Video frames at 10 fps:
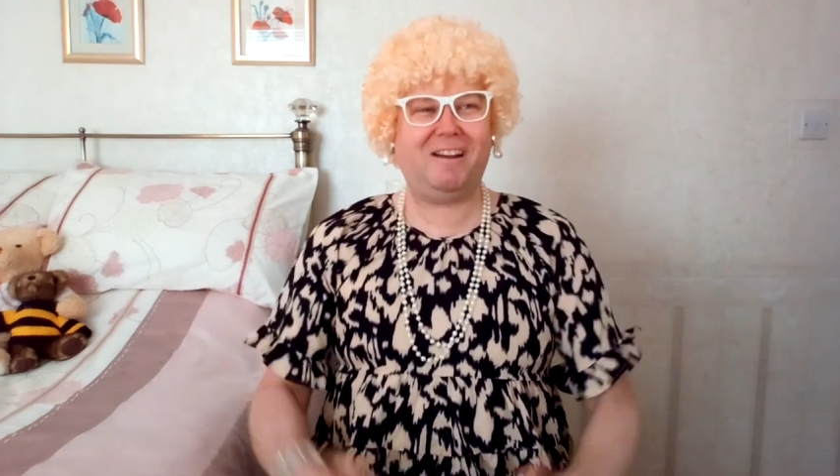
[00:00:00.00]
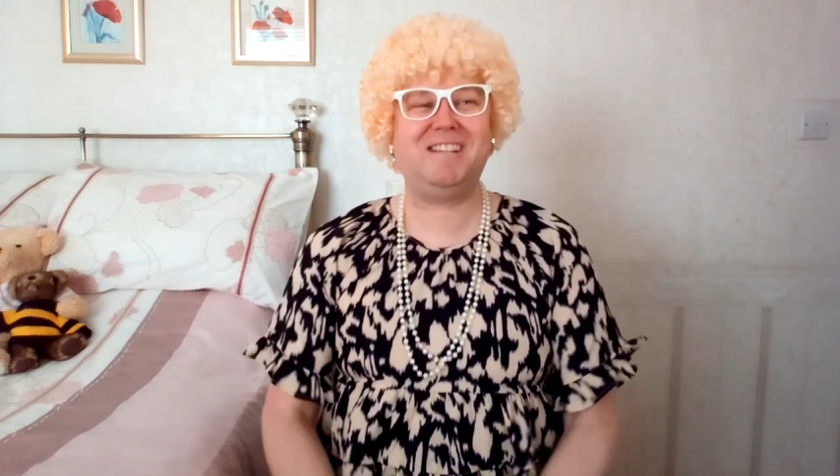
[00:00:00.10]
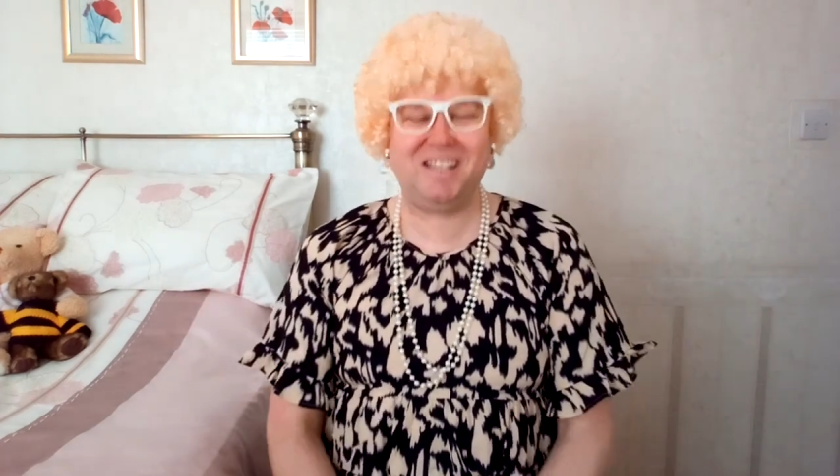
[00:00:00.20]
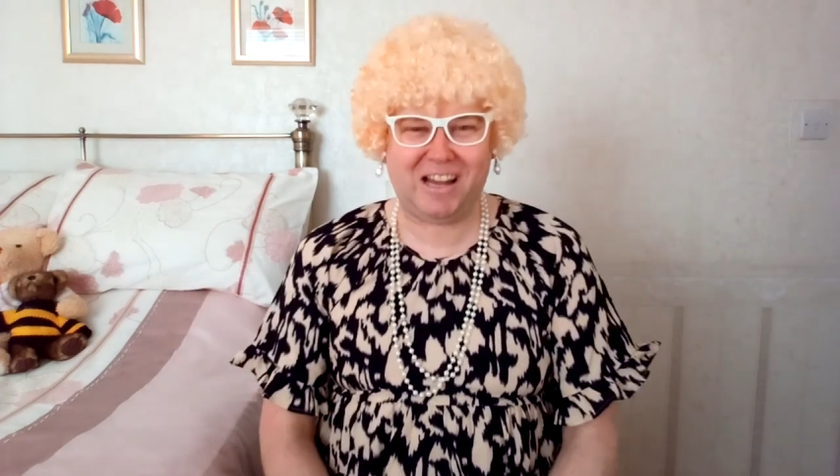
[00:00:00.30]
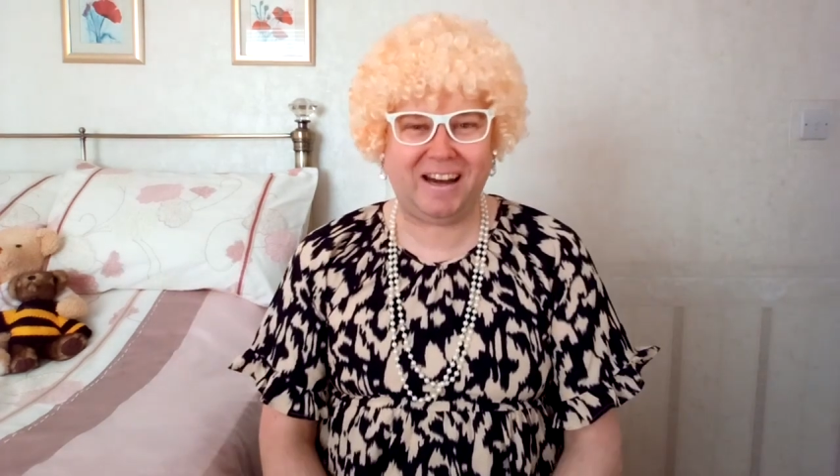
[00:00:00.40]
I
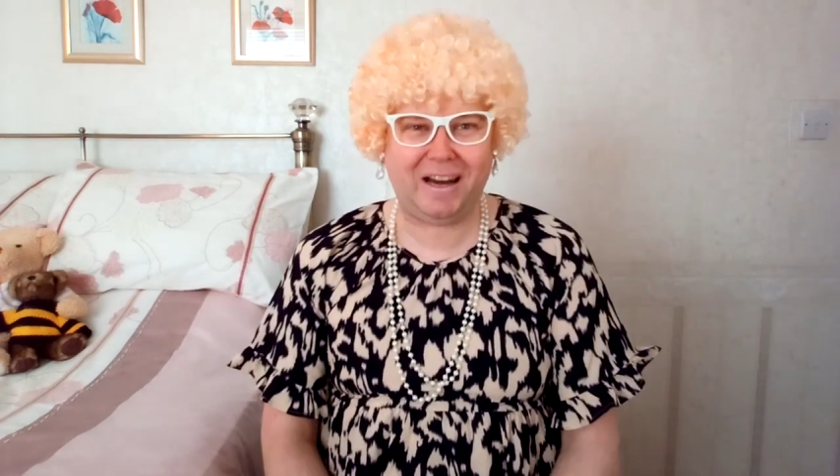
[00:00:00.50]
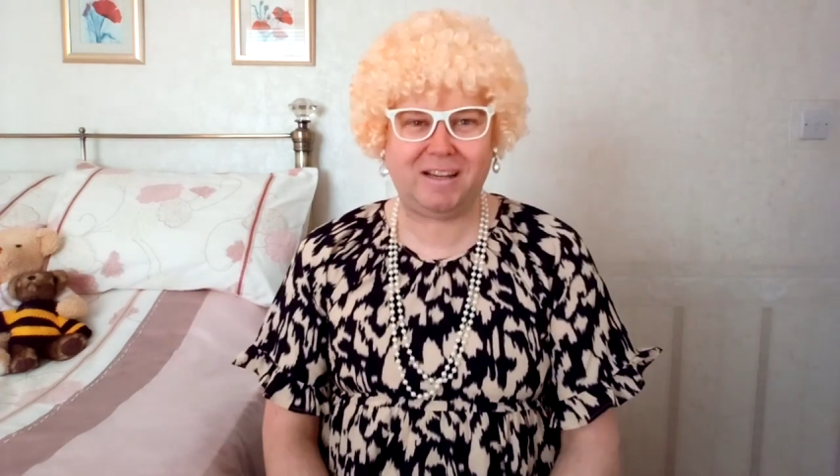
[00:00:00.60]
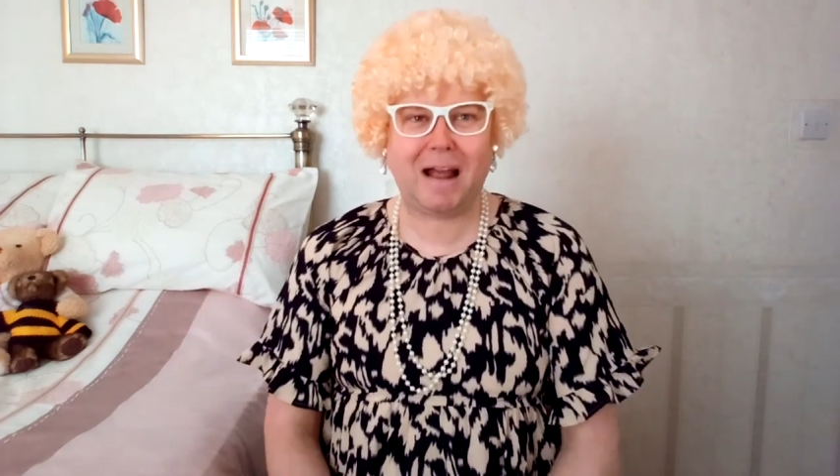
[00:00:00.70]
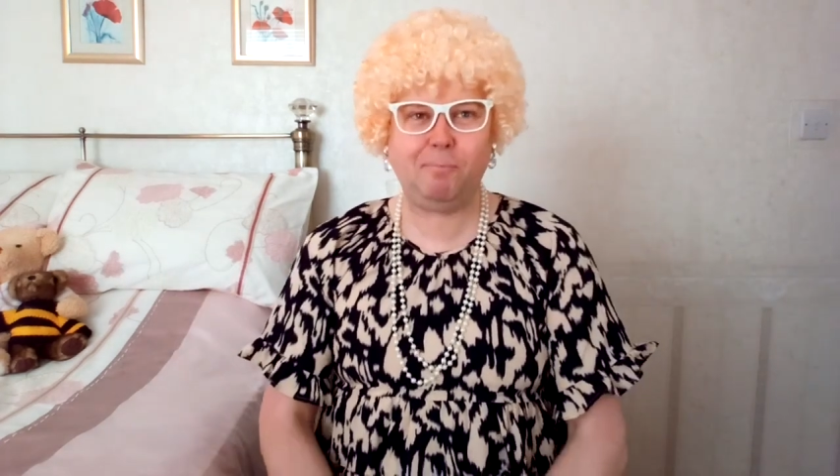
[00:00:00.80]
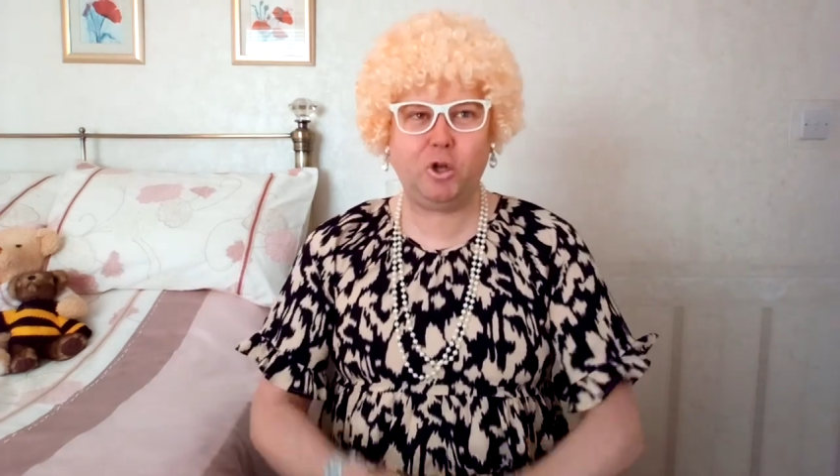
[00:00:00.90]
says, aye,
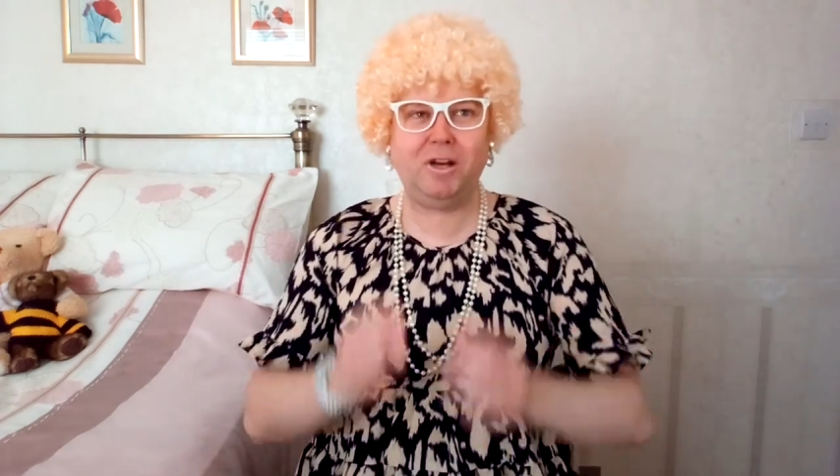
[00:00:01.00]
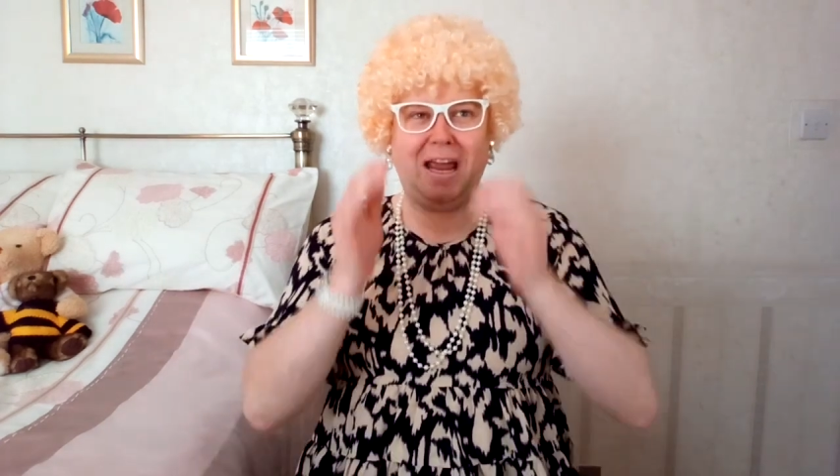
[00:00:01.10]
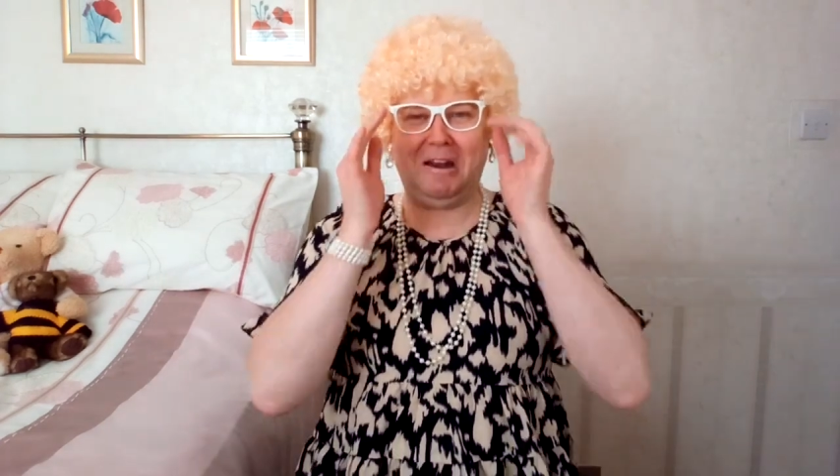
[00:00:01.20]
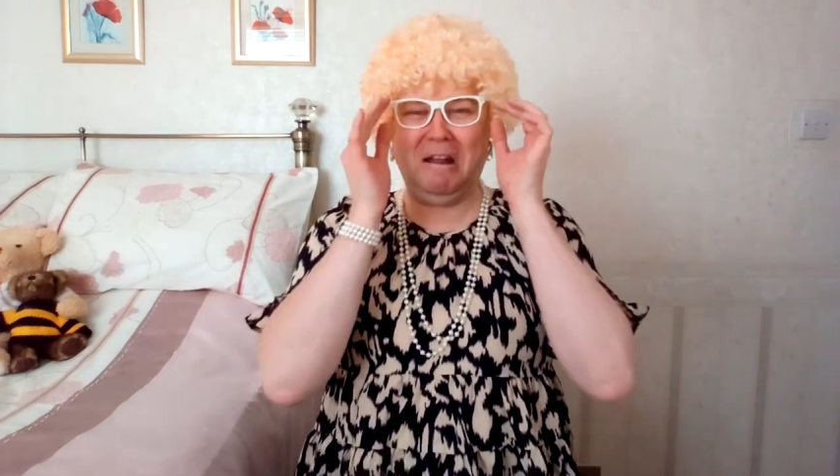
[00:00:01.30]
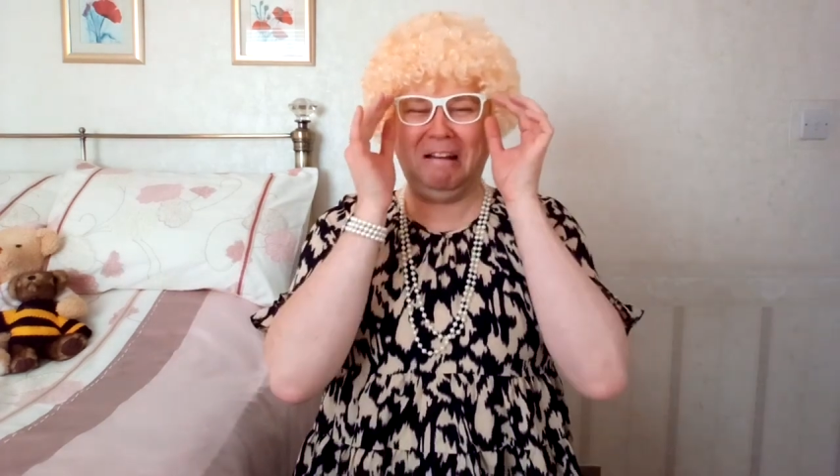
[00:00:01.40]
come down
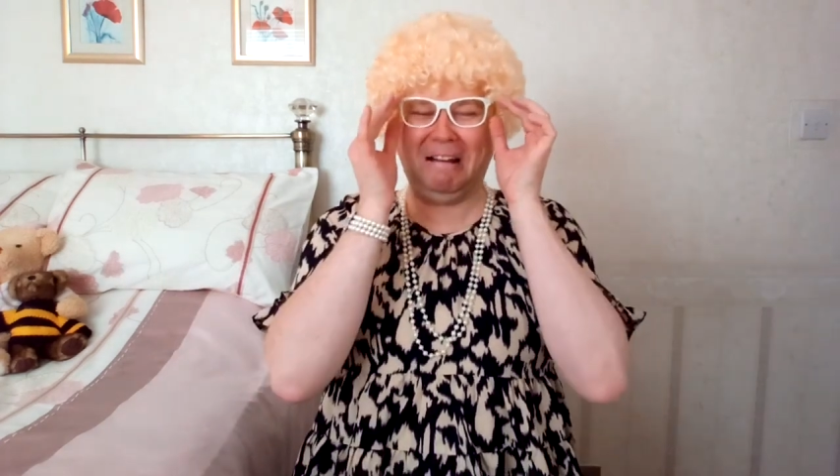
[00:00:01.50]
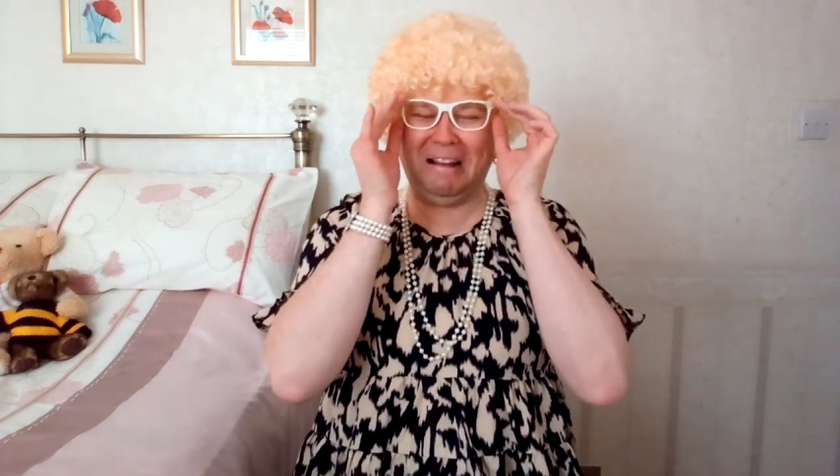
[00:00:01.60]
hen.